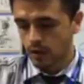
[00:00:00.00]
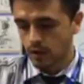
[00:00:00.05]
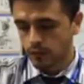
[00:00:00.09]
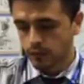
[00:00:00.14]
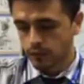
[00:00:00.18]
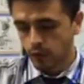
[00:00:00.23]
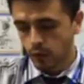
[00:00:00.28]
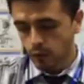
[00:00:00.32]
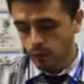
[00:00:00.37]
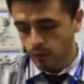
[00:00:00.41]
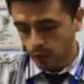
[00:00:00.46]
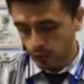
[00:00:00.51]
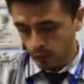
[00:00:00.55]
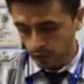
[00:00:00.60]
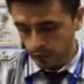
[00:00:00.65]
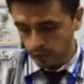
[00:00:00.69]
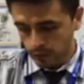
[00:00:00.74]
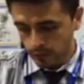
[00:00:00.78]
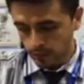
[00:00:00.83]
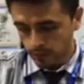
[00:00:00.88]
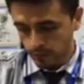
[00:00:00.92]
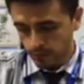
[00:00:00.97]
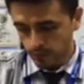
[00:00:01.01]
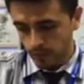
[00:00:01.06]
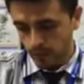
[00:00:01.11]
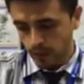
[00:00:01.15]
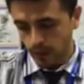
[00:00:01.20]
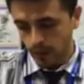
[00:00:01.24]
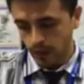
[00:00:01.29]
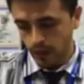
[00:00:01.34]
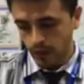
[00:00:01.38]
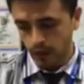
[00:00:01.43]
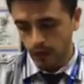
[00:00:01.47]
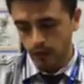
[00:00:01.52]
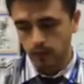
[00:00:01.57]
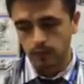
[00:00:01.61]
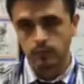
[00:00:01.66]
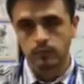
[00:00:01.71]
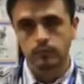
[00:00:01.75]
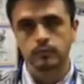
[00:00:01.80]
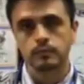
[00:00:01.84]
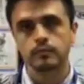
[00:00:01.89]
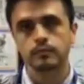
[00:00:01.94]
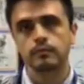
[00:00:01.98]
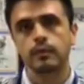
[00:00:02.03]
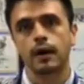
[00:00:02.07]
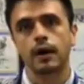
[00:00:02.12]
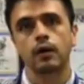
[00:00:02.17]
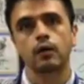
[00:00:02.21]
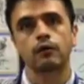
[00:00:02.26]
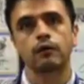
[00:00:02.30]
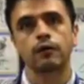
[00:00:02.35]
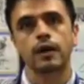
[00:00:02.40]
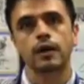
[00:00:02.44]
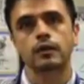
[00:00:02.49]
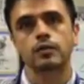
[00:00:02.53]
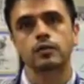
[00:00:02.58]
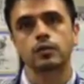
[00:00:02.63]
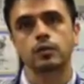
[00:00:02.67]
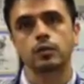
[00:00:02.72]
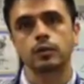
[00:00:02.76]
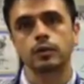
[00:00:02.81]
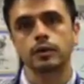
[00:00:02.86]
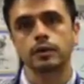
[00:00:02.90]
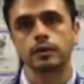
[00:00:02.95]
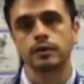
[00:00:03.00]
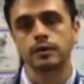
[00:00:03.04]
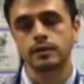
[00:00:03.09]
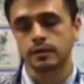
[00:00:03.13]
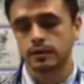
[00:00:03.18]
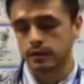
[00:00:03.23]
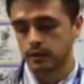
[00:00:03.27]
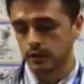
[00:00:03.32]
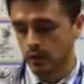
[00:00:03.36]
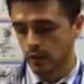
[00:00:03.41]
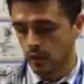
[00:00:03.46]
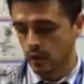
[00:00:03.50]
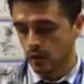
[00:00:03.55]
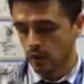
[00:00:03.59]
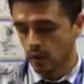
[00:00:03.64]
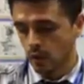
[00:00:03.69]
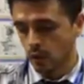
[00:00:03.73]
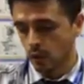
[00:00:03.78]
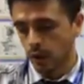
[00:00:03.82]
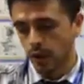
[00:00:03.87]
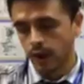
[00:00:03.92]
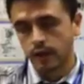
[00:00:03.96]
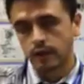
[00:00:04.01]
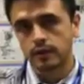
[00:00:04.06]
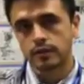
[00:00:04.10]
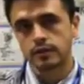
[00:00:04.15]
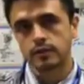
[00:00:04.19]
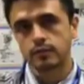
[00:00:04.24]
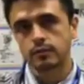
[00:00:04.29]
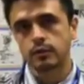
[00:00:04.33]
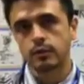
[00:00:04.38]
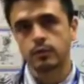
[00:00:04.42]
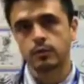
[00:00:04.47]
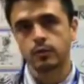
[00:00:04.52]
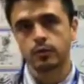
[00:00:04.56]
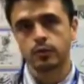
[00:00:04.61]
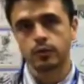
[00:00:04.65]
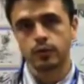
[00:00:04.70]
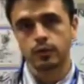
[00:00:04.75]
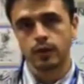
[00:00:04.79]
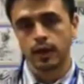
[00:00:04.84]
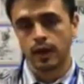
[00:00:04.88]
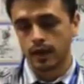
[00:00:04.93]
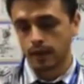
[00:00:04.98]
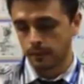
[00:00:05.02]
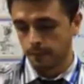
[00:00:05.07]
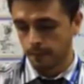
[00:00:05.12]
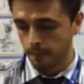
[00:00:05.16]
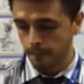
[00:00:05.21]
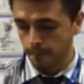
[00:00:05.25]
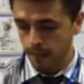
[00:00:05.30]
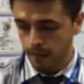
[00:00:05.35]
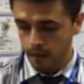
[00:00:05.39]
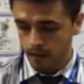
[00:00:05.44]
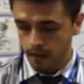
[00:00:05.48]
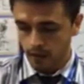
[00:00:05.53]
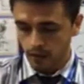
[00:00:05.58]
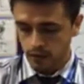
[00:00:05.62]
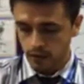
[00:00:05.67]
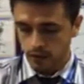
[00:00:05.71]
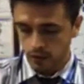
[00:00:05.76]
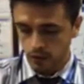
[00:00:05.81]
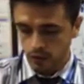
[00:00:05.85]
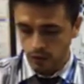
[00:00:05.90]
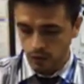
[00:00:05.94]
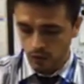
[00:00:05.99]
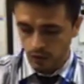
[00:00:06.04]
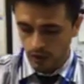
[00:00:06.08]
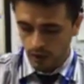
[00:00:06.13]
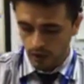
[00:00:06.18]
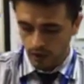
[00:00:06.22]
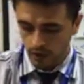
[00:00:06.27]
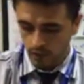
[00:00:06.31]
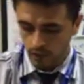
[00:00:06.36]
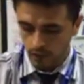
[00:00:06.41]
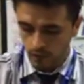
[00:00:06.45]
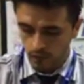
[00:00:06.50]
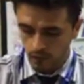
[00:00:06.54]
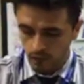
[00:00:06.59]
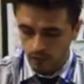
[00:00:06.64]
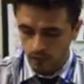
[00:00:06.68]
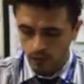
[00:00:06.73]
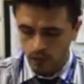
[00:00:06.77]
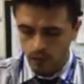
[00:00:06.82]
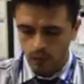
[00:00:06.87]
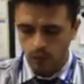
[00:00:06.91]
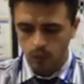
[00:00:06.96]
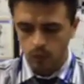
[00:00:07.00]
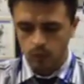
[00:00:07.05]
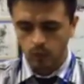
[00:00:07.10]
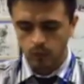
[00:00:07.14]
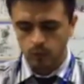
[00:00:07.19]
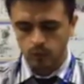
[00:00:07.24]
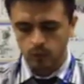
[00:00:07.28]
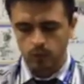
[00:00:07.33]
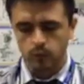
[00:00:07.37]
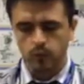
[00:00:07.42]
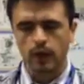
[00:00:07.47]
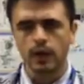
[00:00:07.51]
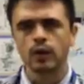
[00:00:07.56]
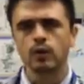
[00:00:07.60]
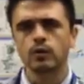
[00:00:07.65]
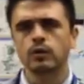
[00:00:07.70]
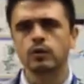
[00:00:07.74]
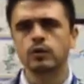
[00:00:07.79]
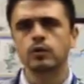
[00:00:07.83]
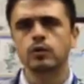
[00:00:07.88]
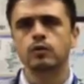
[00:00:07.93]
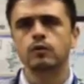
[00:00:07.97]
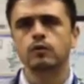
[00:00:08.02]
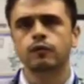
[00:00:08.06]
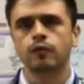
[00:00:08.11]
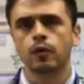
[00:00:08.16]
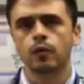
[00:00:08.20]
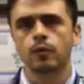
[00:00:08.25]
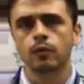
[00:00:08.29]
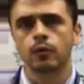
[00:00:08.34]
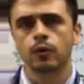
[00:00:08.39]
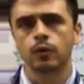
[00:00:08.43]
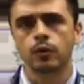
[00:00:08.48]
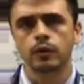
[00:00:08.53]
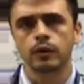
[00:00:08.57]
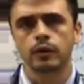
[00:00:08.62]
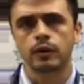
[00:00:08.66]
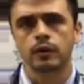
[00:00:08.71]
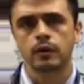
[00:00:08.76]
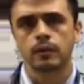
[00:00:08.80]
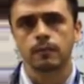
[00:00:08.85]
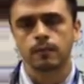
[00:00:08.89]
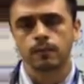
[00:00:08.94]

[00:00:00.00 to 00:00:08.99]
foam rolling and myofascial release and why it is that people do that. So why do we do foam rolling?